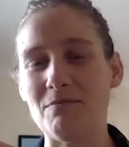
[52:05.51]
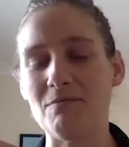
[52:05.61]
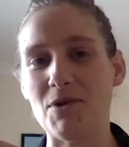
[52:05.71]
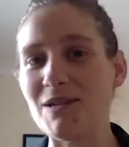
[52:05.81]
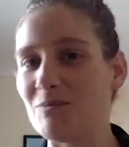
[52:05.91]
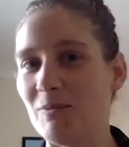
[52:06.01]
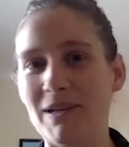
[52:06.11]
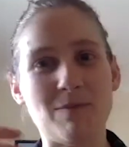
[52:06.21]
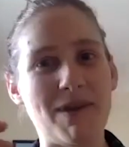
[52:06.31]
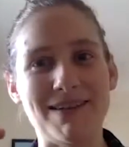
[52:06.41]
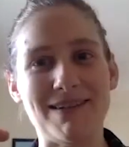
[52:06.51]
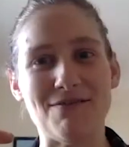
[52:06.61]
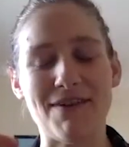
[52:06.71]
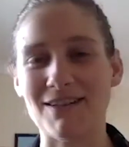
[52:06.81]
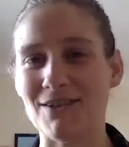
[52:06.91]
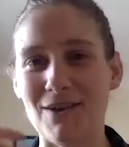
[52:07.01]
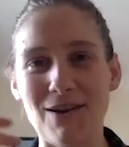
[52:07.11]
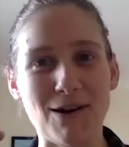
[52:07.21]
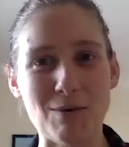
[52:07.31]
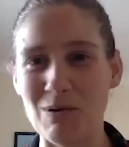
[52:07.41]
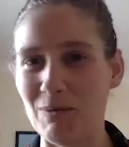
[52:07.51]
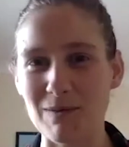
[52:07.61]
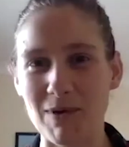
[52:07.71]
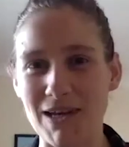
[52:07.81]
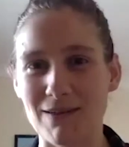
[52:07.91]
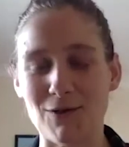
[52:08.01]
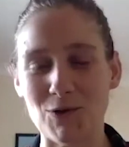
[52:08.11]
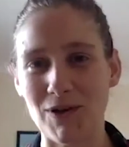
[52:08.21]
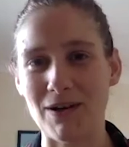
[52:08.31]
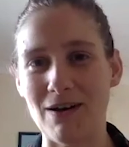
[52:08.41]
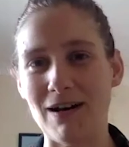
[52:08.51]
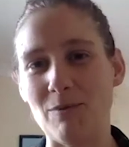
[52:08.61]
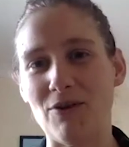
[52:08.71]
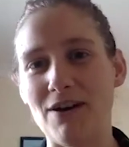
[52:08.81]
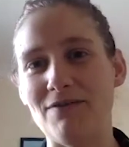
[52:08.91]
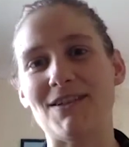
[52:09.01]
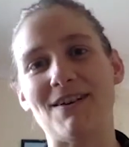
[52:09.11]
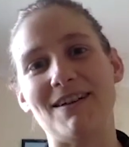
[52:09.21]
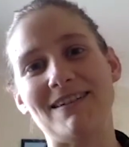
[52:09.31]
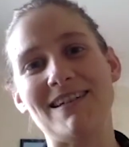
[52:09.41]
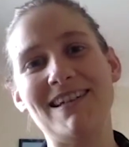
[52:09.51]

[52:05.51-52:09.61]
most public spaces in fact are no longer public spaces at all and highly privatized.